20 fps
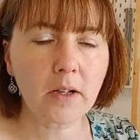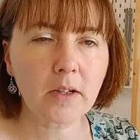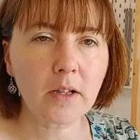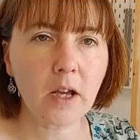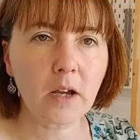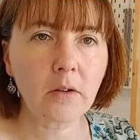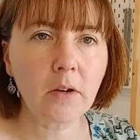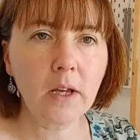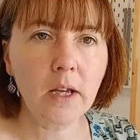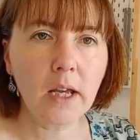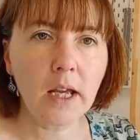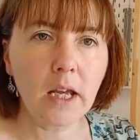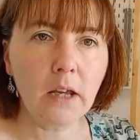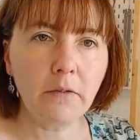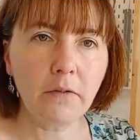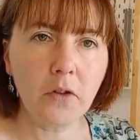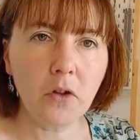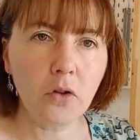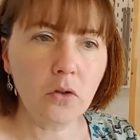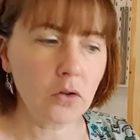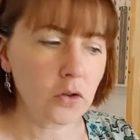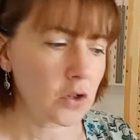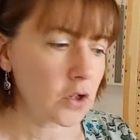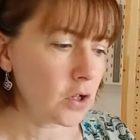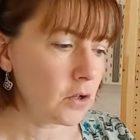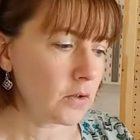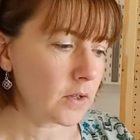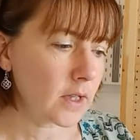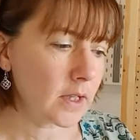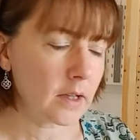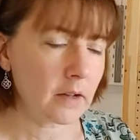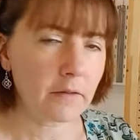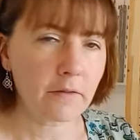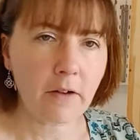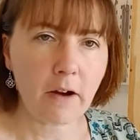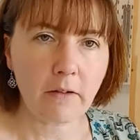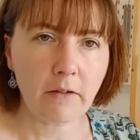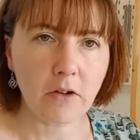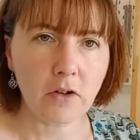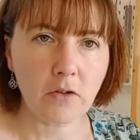So if you're choosing the
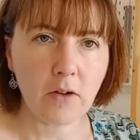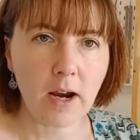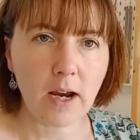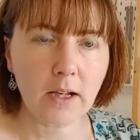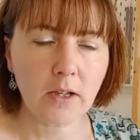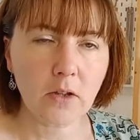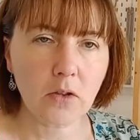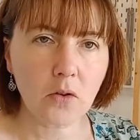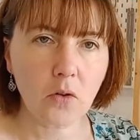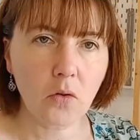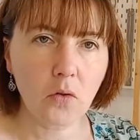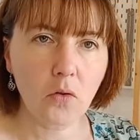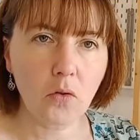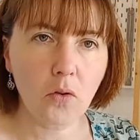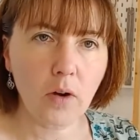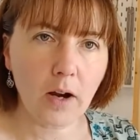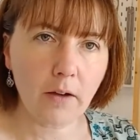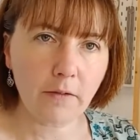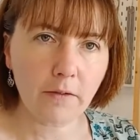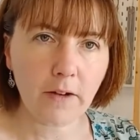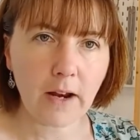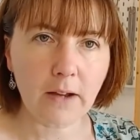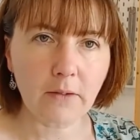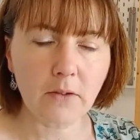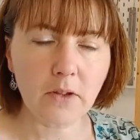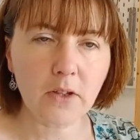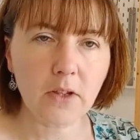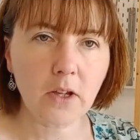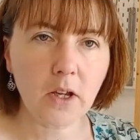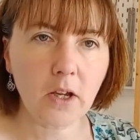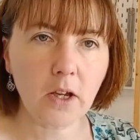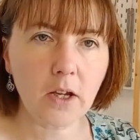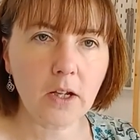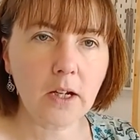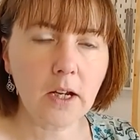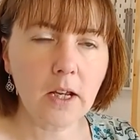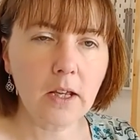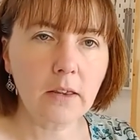Farrah dress or a flounce skirt,